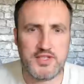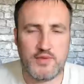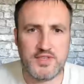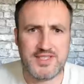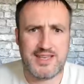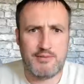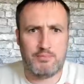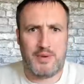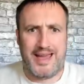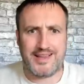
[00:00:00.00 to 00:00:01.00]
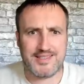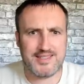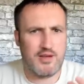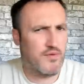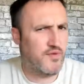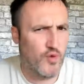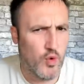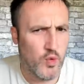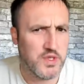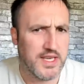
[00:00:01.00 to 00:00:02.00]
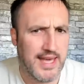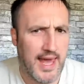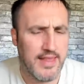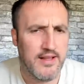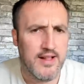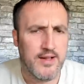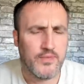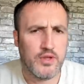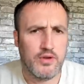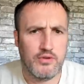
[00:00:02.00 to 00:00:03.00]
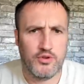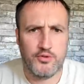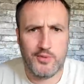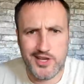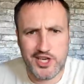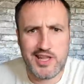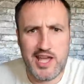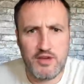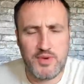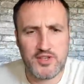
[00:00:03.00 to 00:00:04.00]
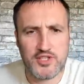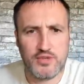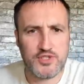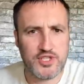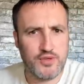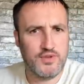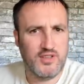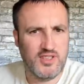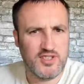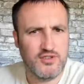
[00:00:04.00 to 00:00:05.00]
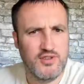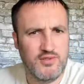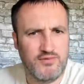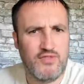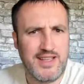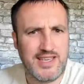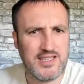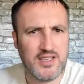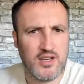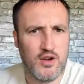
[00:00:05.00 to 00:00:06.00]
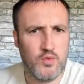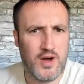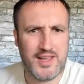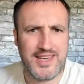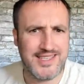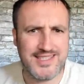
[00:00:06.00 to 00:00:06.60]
have to step back to step forward again. Otherwise, you're there a bit too soon and you're sort of ready to go while he's